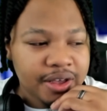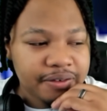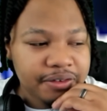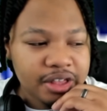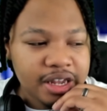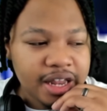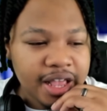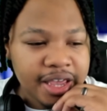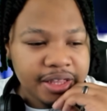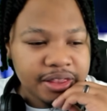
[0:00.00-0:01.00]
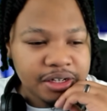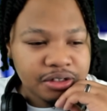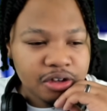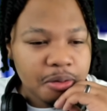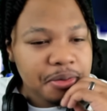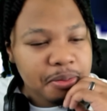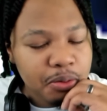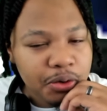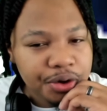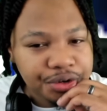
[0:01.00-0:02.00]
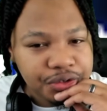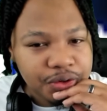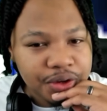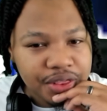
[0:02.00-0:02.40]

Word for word: I feel like there's gonna be more to